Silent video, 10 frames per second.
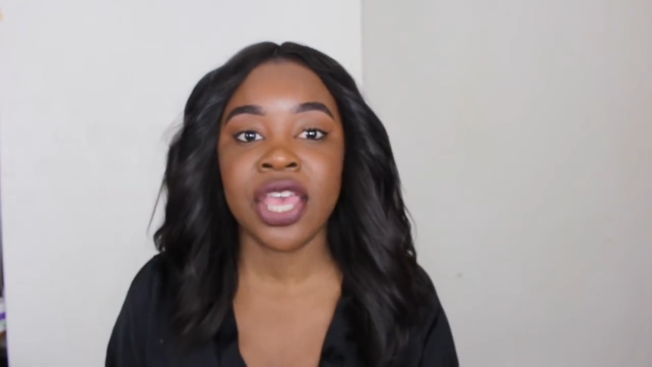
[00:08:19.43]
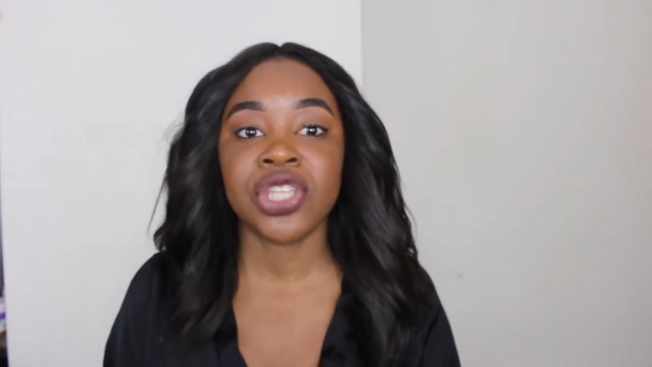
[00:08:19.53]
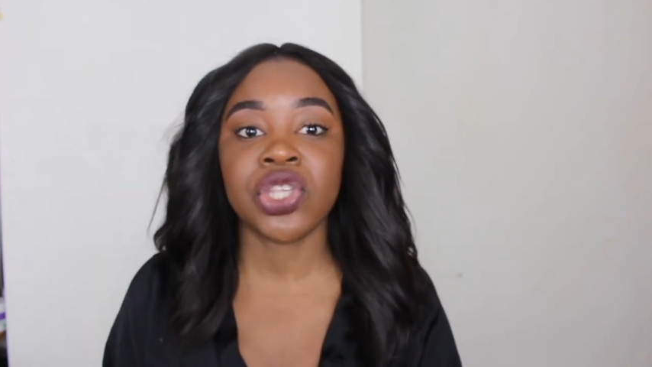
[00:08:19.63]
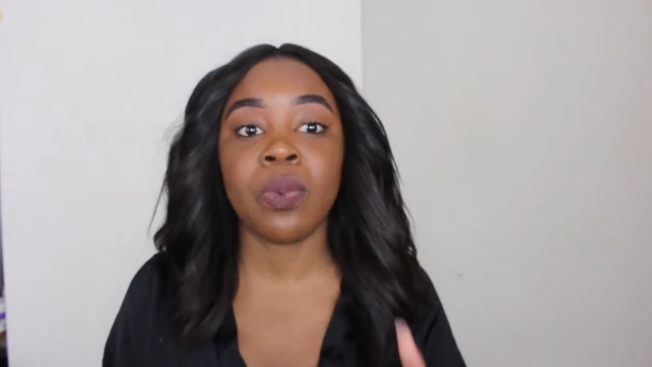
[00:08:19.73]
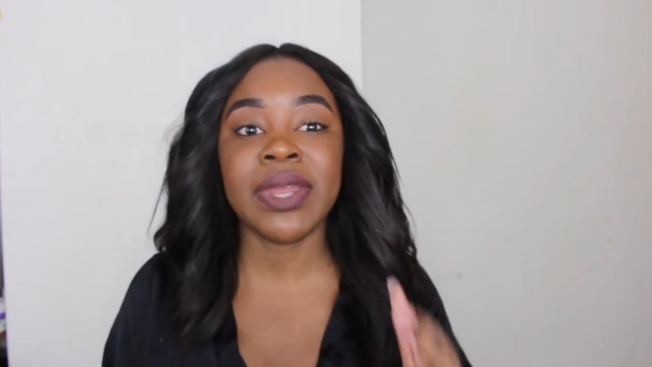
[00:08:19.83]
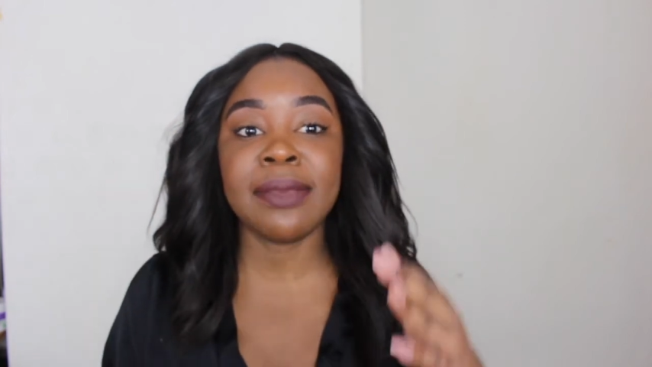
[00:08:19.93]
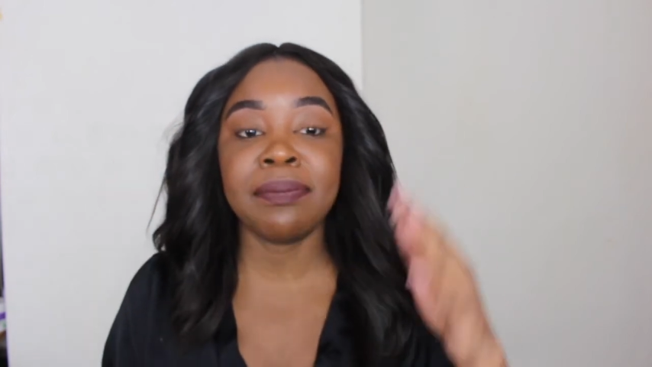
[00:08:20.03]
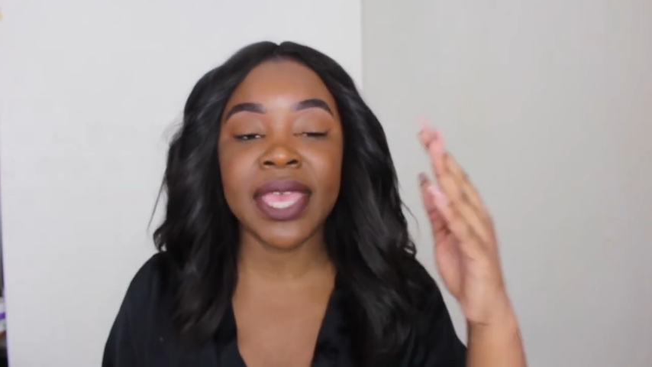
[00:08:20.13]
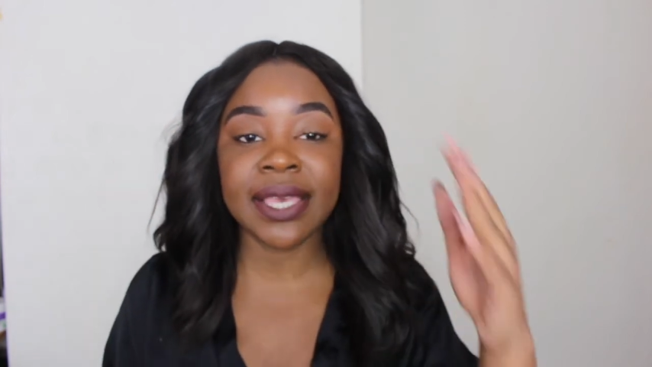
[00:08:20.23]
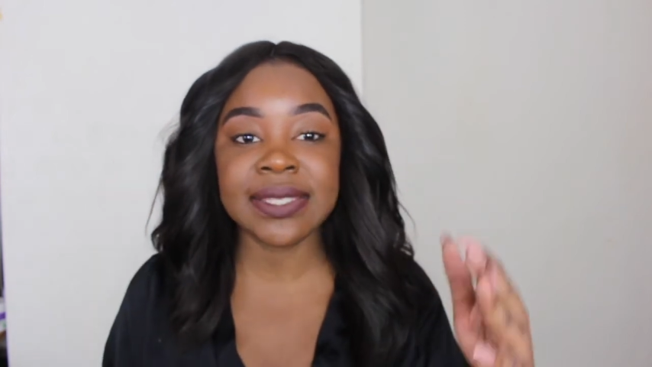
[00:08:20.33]
So when
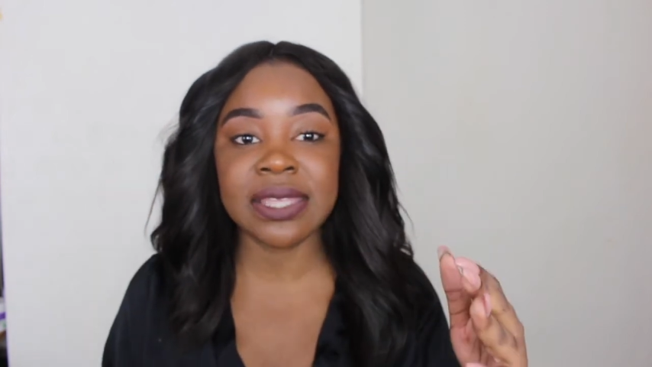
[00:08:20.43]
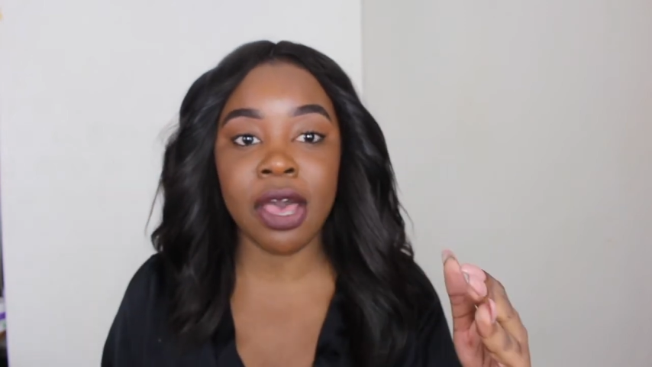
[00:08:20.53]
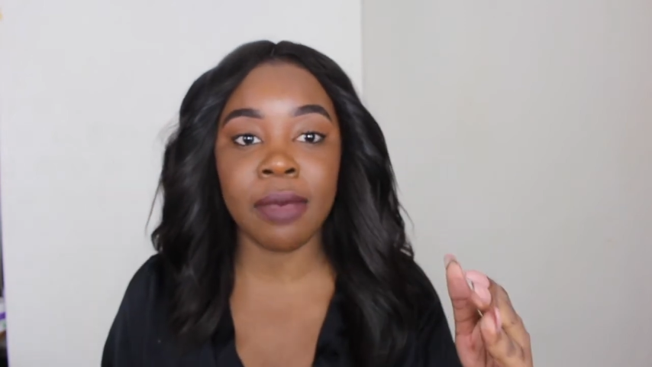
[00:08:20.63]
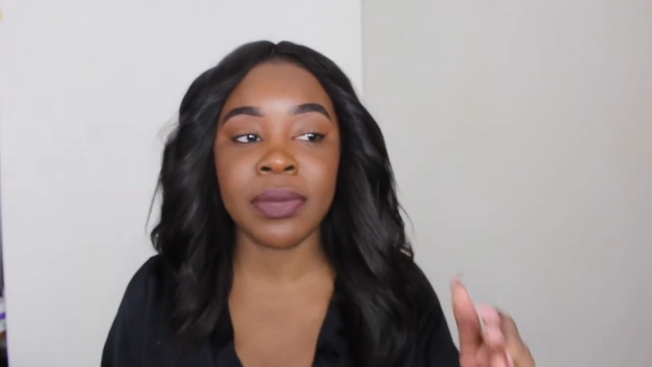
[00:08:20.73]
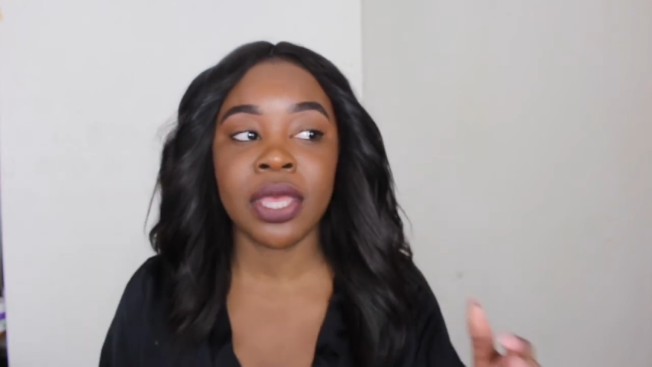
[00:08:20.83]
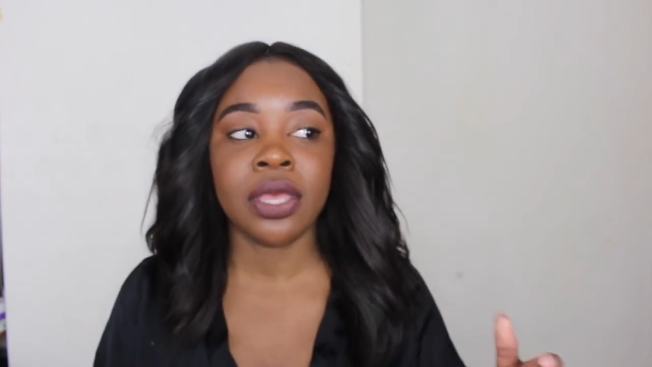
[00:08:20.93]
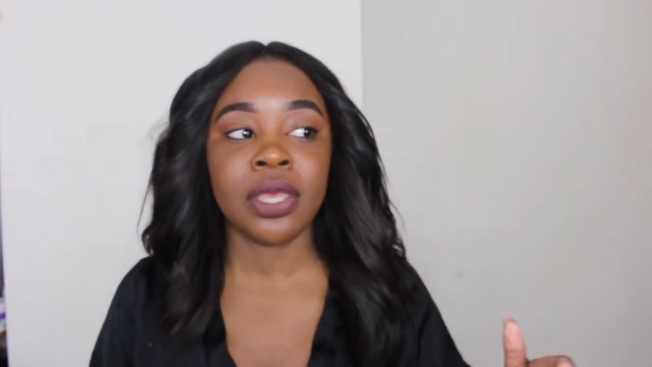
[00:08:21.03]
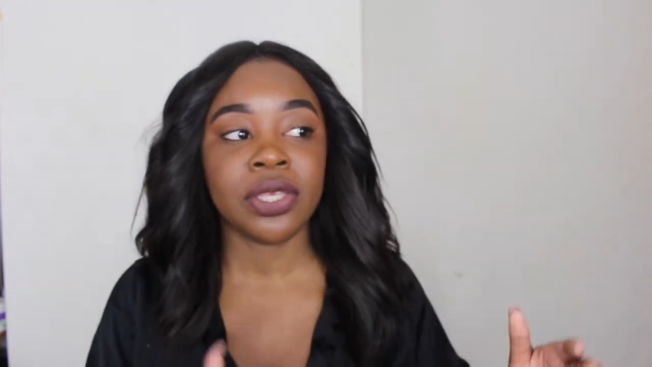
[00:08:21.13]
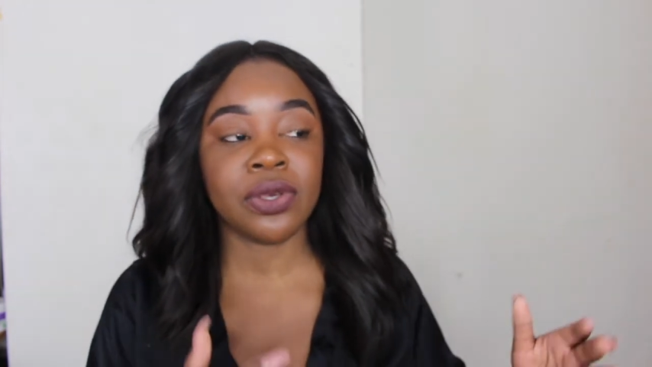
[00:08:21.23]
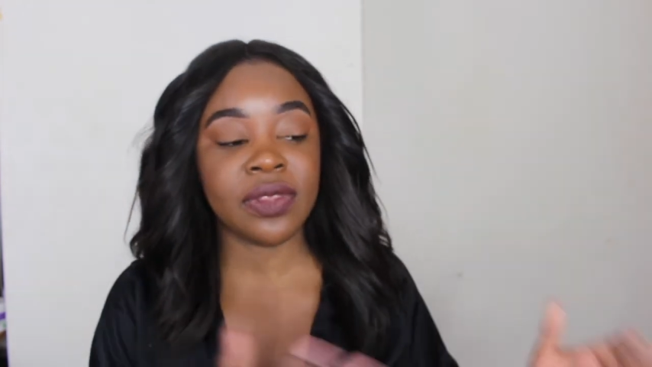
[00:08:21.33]
it picks up,
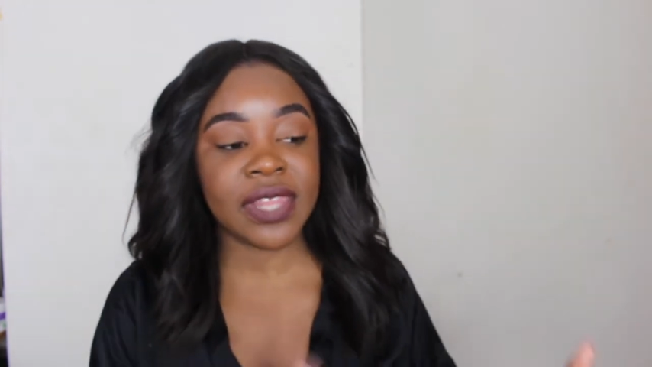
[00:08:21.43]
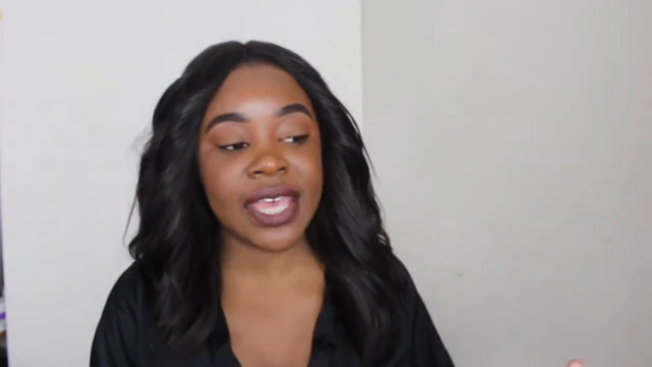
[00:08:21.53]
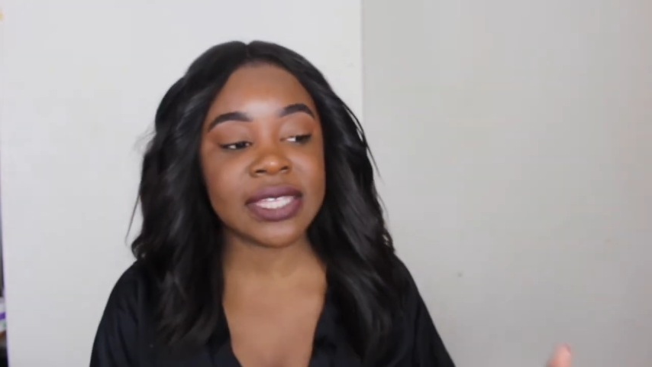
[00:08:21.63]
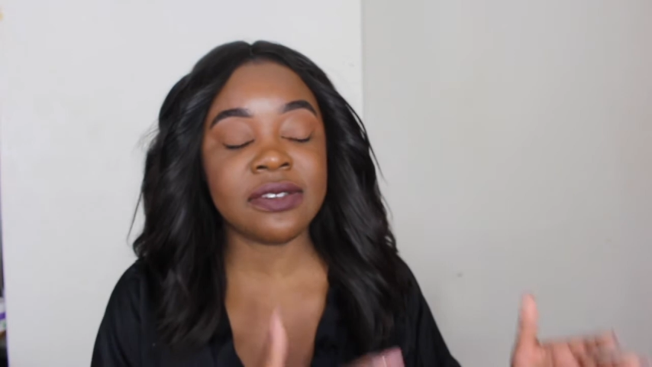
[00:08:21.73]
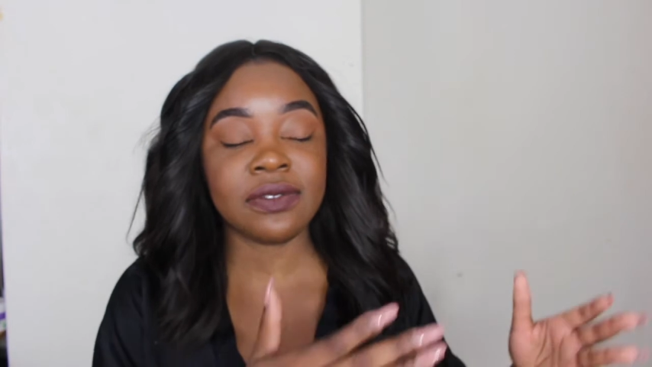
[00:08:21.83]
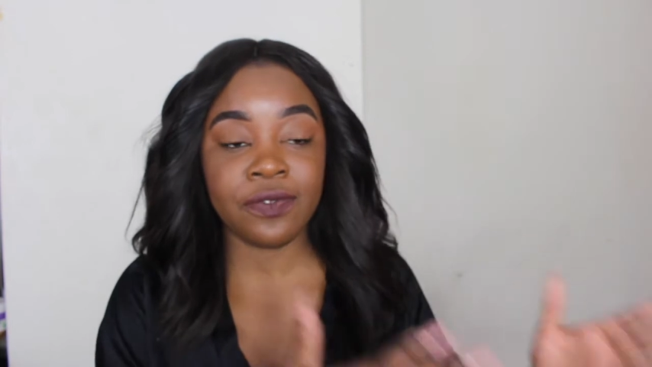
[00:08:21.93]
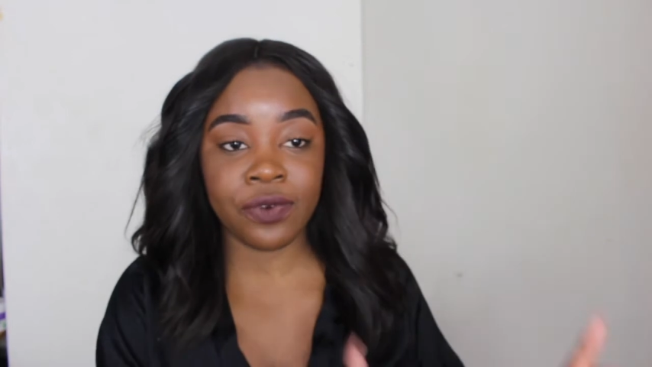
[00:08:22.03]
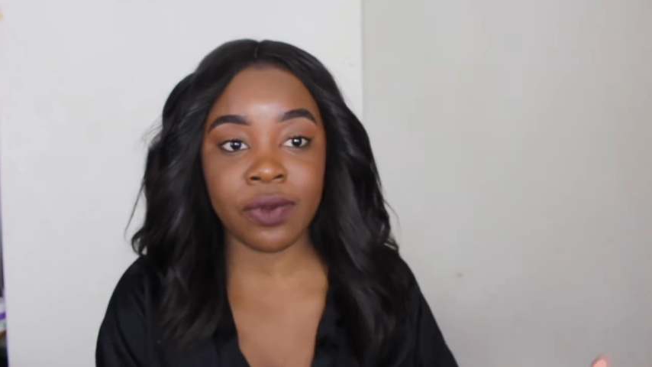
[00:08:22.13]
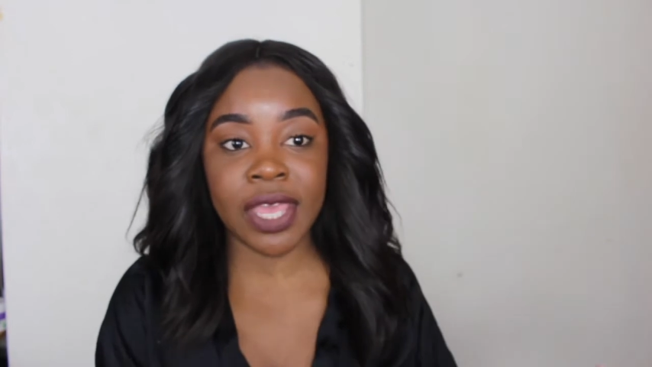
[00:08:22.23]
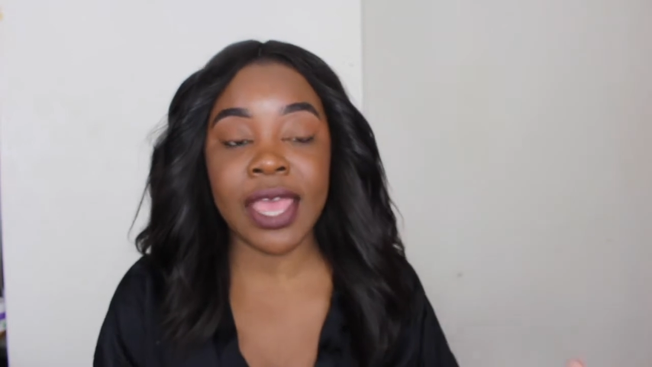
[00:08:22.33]
you're there
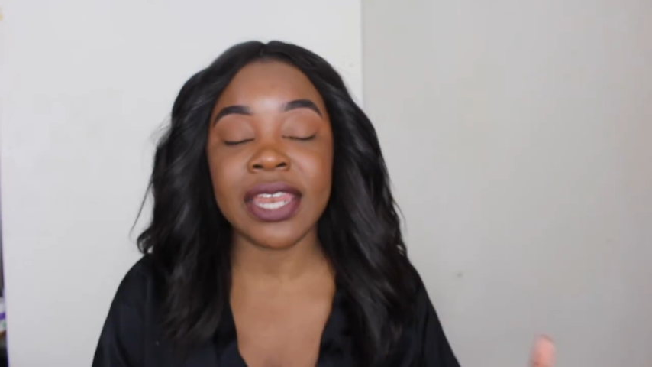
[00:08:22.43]
for it.